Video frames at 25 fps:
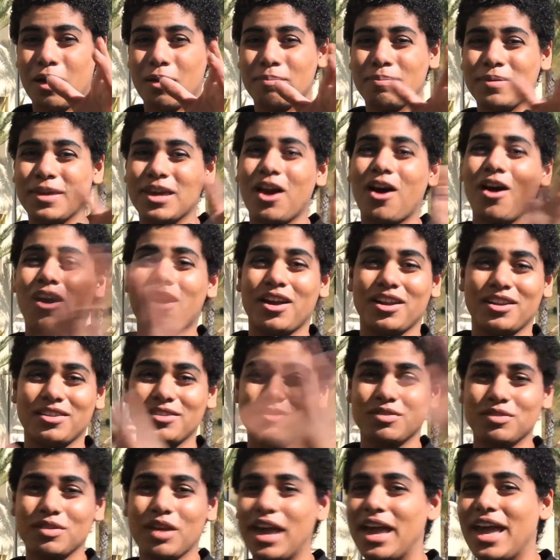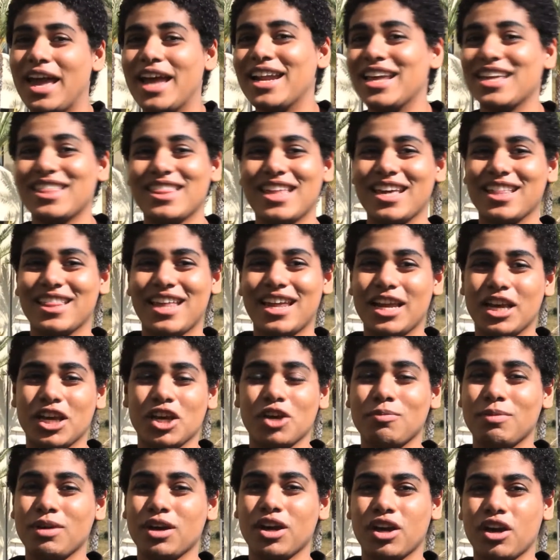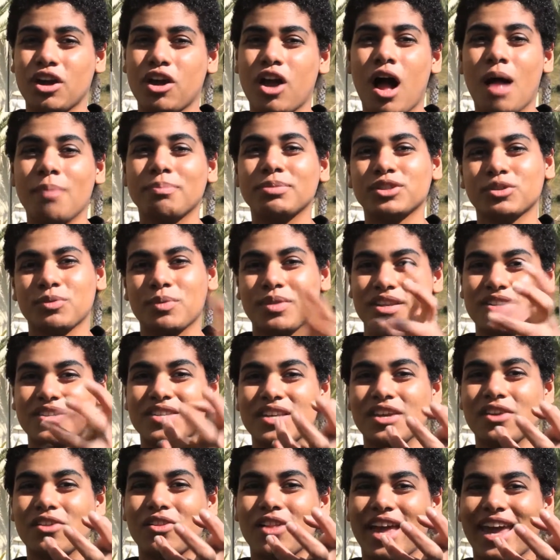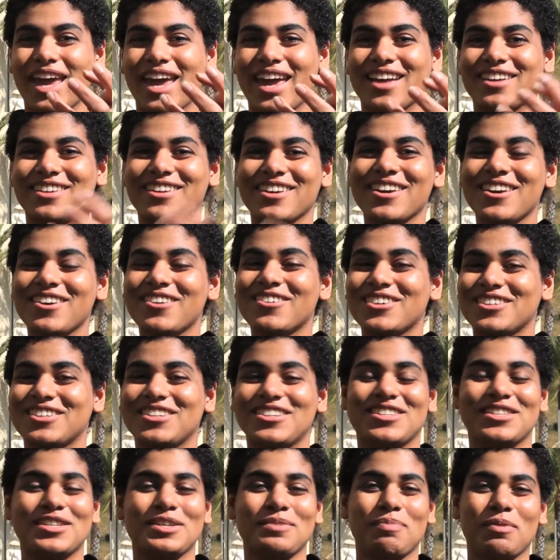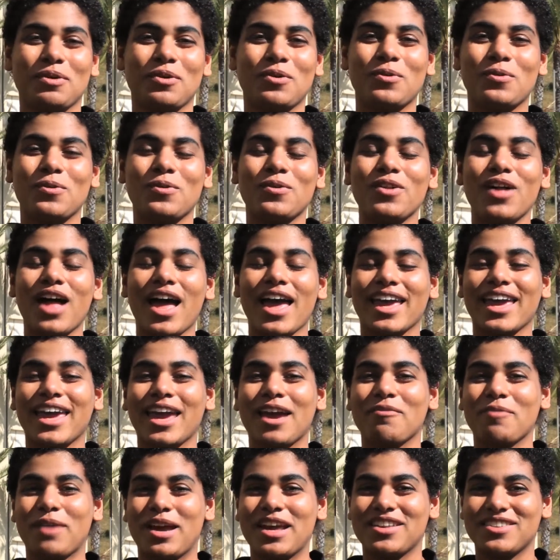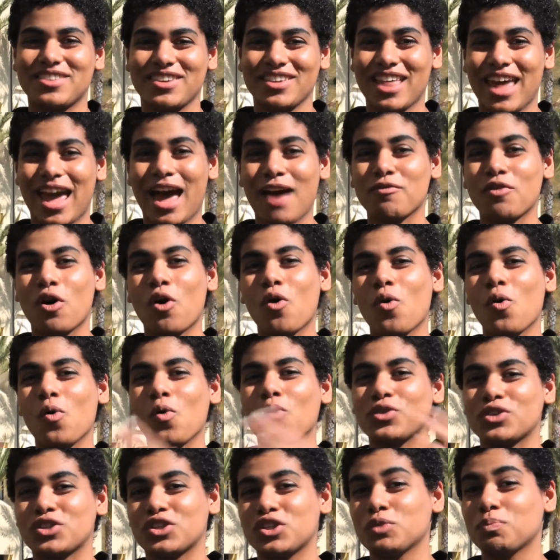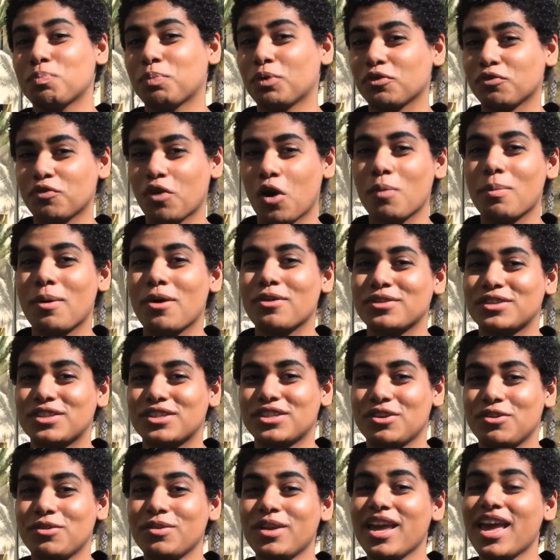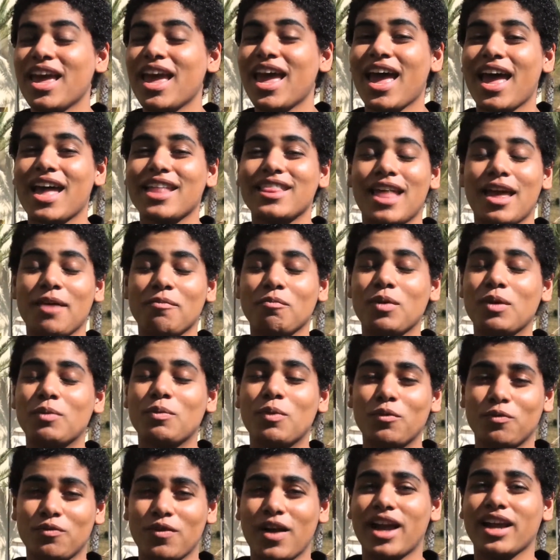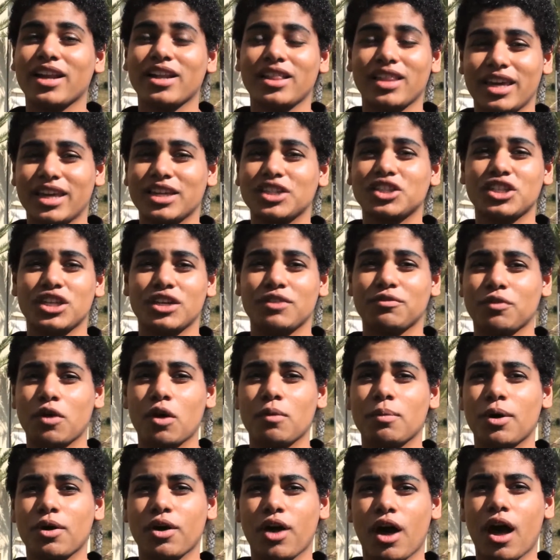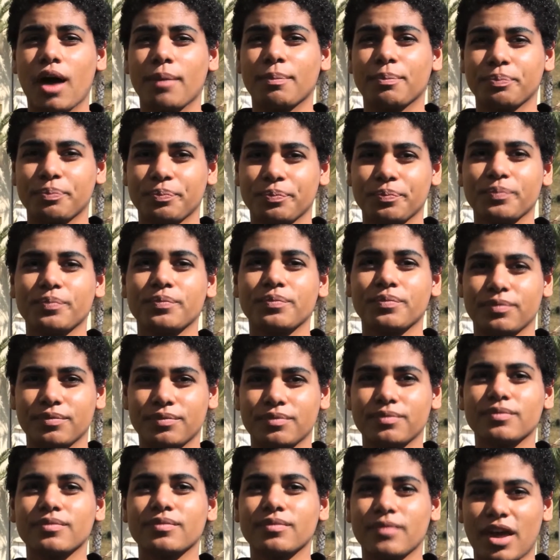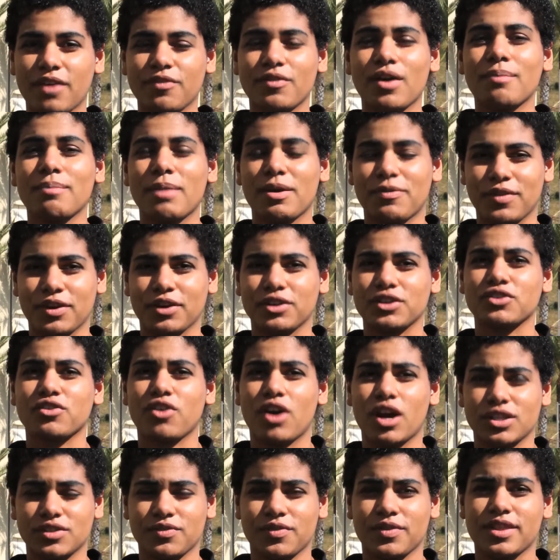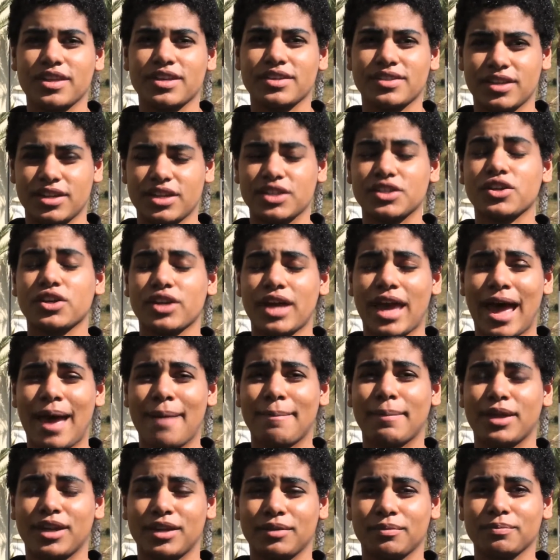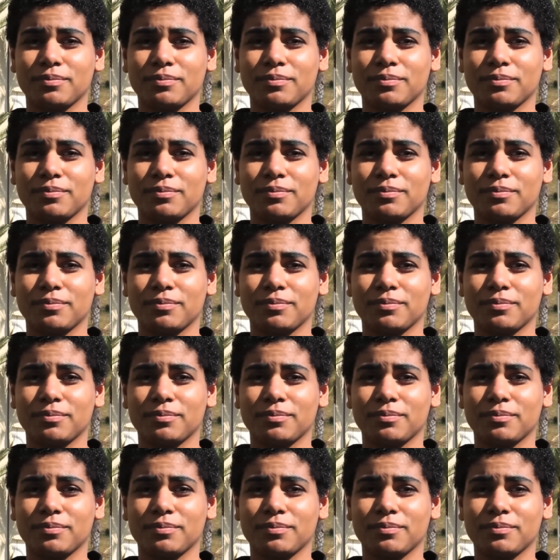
beyond anything that a human could accomplish with a single hand, which is super cool. I can't wait until they have a whole super robo suit, and then we will finally achieve RoboCop. I've got my fingers crossed for this, and it's gonna happen.